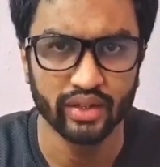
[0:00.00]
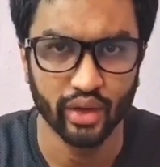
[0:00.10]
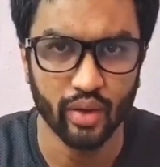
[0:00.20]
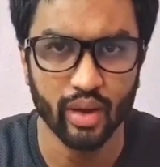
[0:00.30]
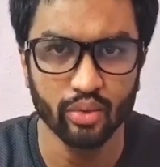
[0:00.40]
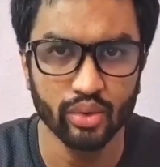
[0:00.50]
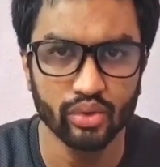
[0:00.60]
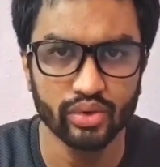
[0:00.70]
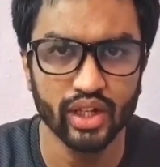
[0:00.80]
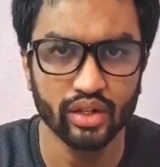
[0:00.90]
Now I'm going
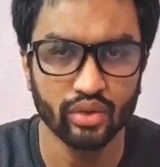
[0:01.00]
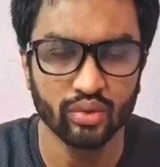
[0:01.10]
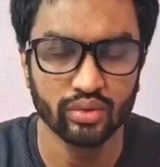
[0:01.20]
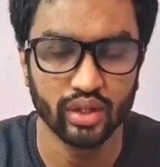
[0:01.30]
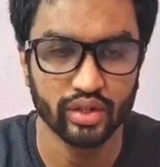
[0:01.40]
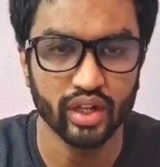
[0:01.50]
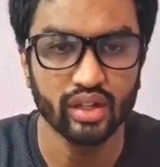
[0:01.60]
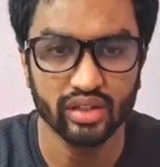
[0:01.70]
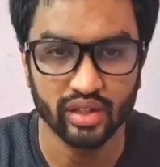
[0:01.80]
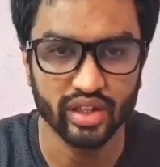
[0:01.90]
to tell you the
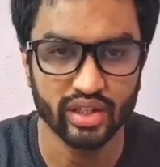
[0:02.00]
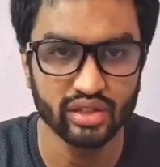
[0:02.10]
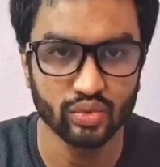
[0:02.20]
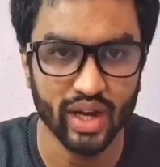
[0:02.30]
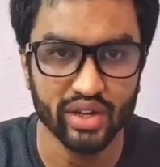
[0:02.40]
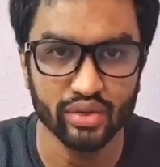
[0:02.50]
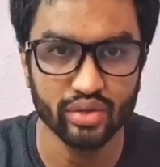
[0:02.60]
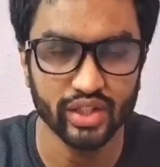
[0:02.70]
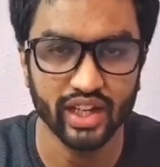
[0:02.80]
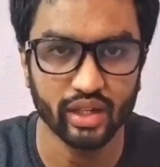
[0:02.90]
real reasons why you
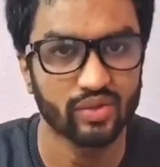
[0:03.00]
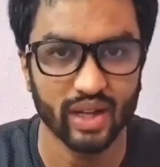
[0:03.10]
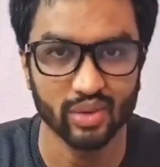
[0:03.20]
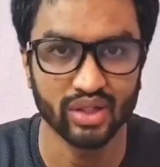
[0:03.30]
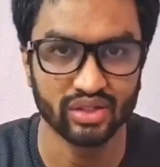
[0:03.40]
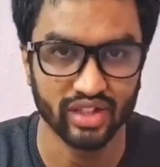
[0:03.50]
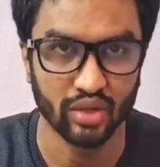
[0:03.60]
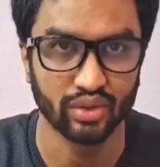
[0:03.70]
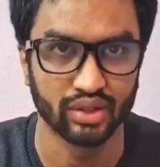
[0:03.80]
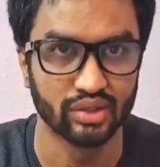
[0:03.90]
should get a 5 g
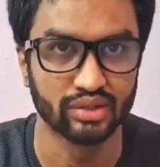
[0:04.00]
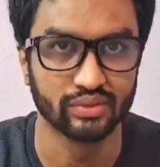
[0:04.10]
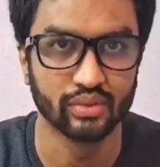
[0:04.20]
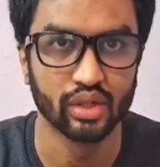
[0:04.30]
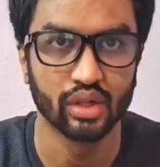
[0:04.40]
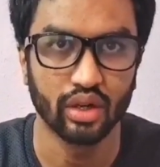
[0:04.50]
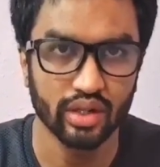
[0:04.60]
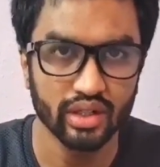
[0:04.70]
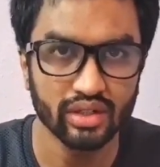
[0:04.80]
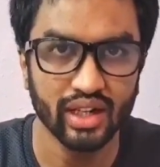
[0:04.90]
router. A
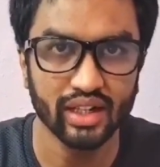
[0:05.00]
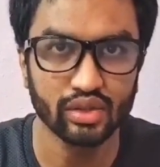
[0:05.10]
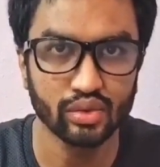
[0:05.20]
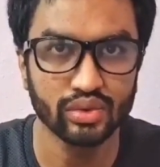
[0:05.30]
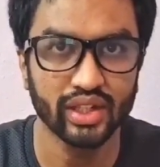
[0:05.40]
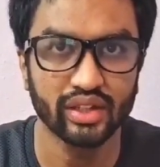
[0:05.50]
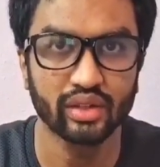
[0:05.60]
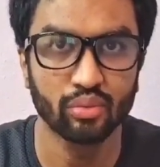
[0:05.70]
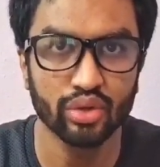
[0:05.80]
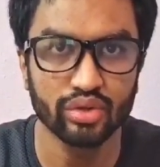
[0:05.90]
research data showed that the
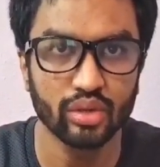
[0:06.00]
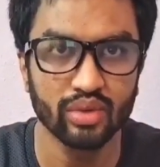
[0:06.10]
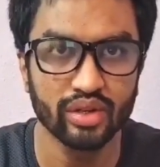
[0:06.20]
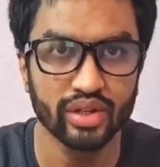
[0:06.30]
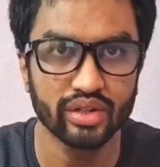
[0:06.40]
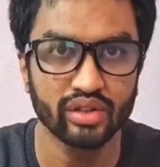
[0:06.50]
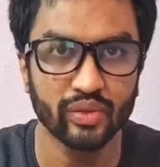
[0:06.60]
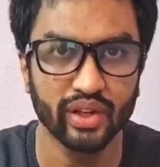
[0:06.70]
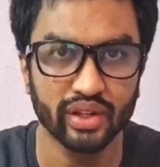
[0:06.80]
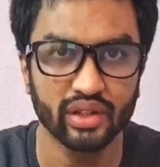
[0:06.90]
most common reasons of
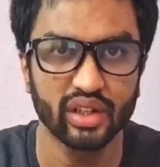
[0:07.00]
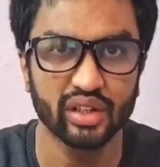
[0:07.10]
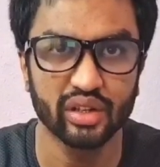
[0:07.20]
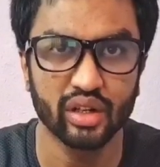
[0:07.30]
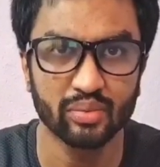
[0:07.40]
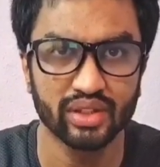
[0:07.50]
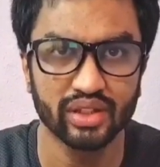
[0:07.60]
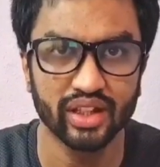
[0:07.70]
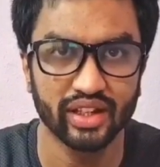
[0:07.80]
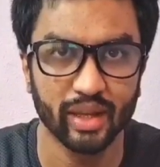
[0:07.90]
inter
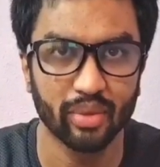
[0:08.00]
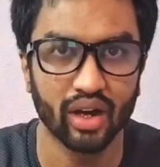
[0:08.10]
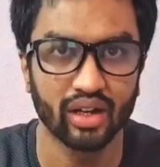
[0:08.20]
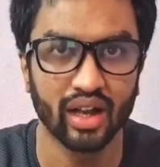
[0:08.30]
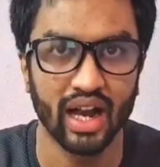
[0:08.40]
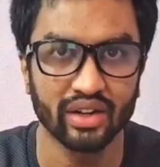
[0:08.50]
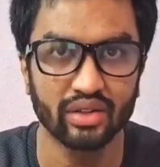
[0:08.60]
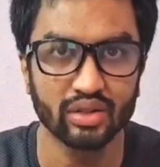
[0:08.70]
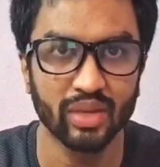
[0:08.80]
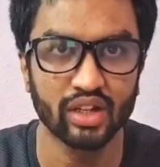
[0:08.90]
interruption in Nepal are
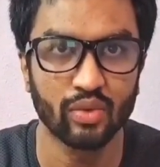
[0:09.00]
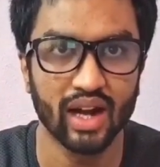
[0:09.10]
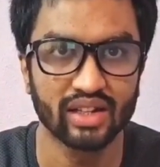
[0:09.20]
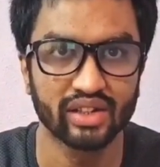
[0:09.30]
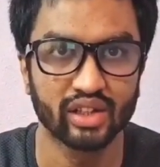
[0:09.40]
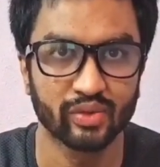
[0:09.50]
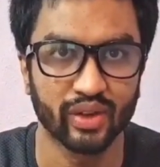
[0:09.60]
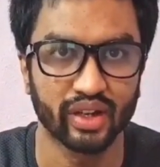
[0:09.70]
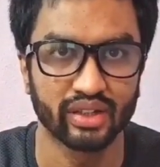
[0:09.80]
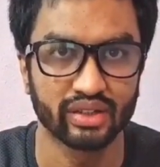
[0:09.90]
caused by the wireless
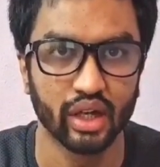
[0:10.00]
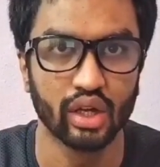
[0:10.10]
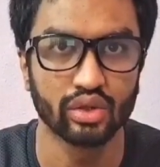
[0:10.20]
interference.